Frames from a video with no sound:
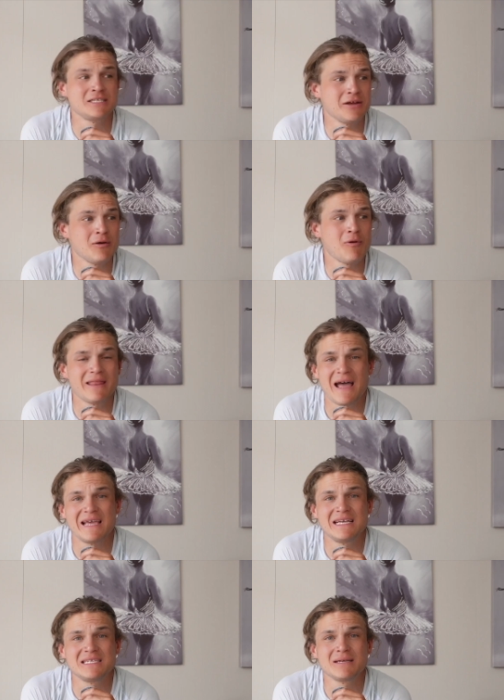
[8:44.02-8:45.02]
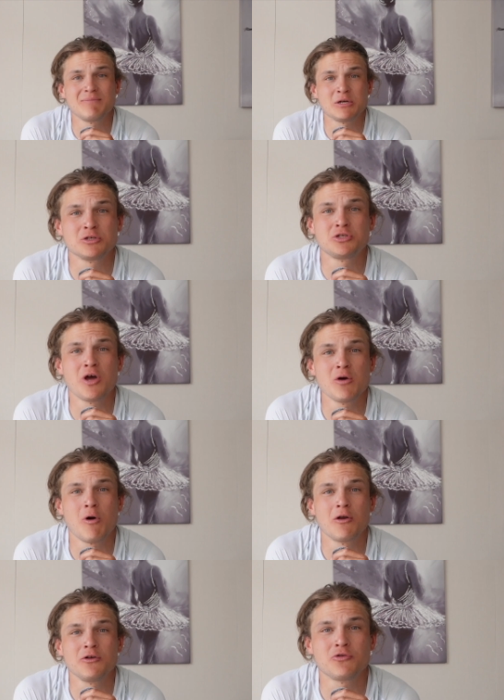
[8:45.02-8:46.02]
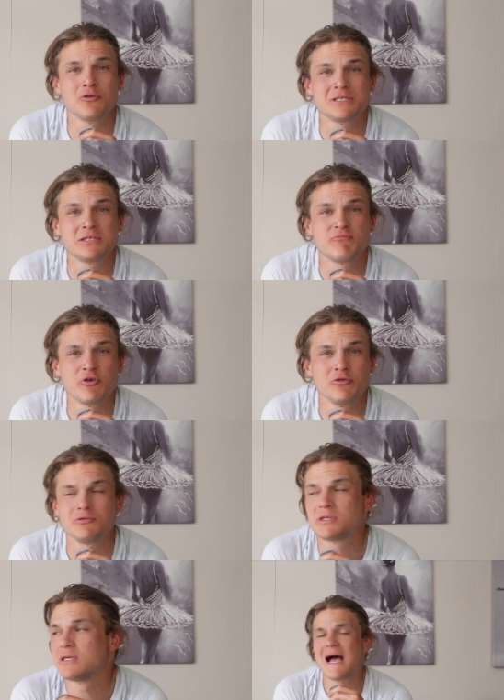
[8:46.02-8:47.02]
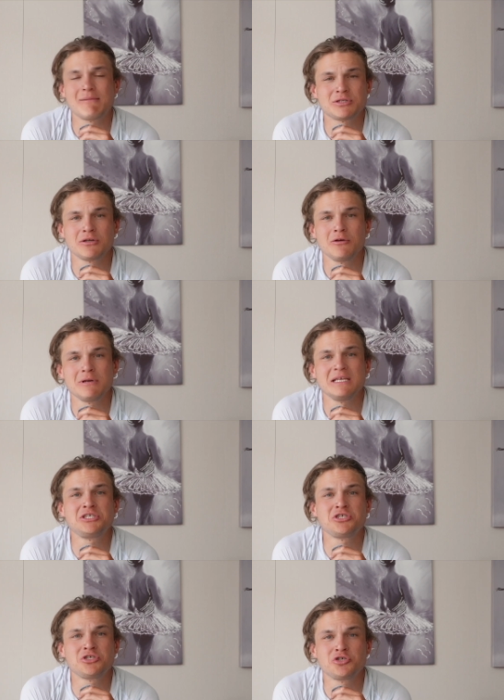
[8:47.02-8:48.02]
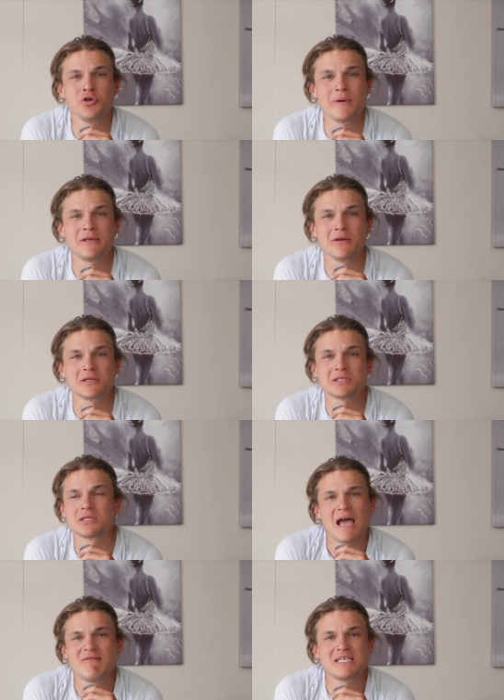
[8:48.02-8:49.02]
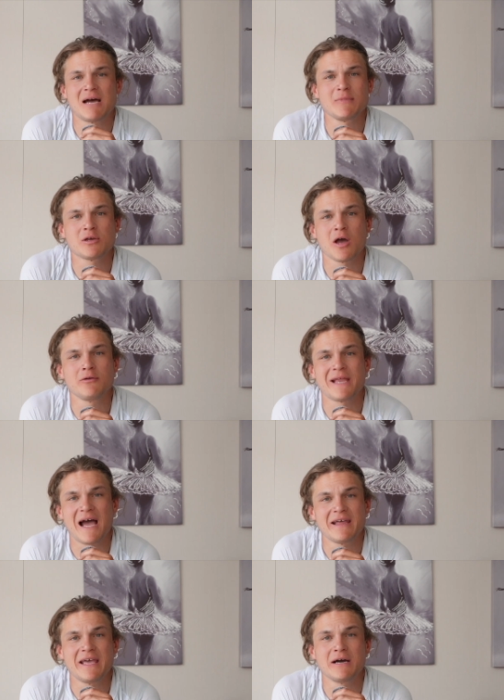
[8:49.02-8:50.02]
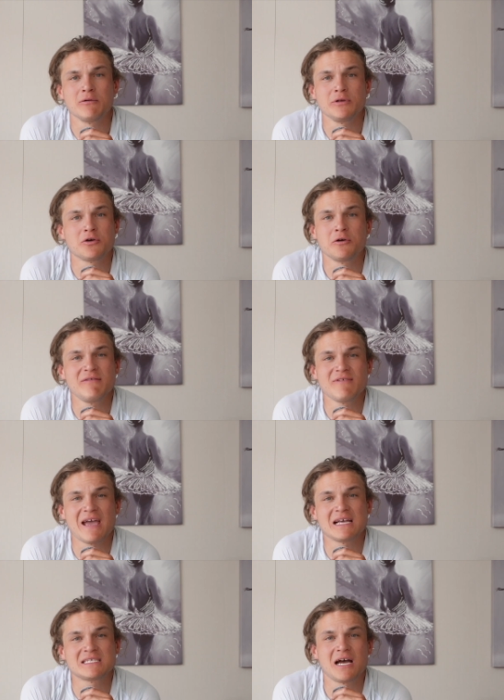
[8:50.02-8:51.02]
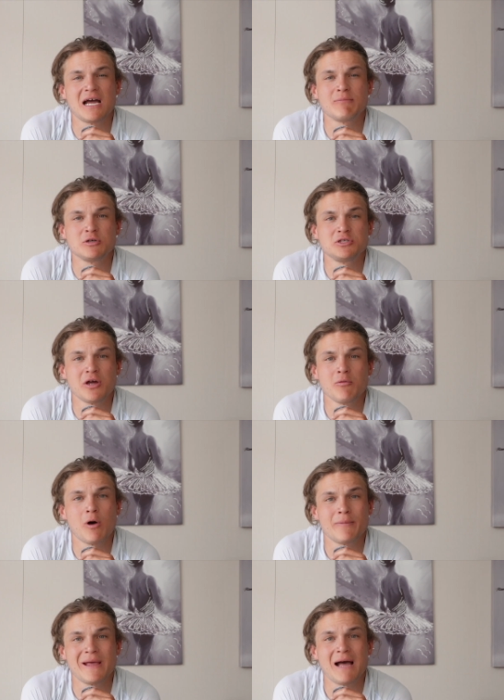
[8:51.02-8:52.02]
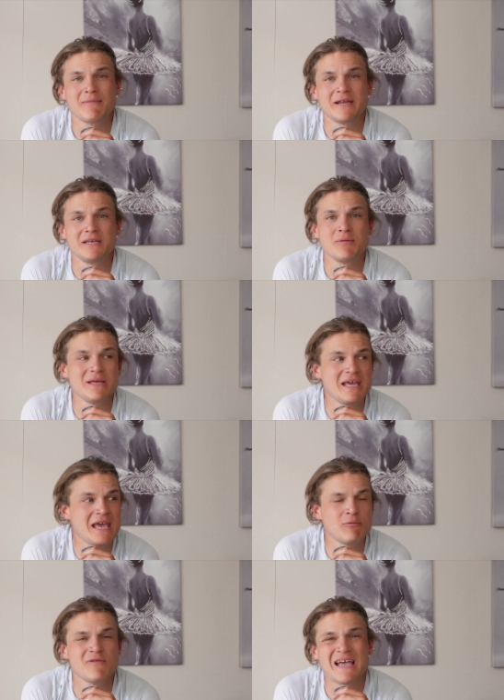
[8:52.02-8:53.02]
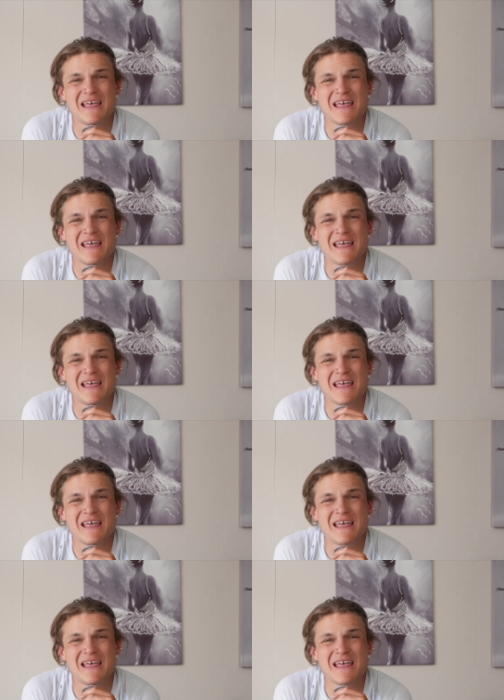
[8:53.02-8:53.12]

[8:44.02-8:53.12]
Do you know why that is? Because no one does the route. Absolutely stupidness. Every time you go down a hill, you couldn't even get excited because you know what would be happening? You'd be hit with a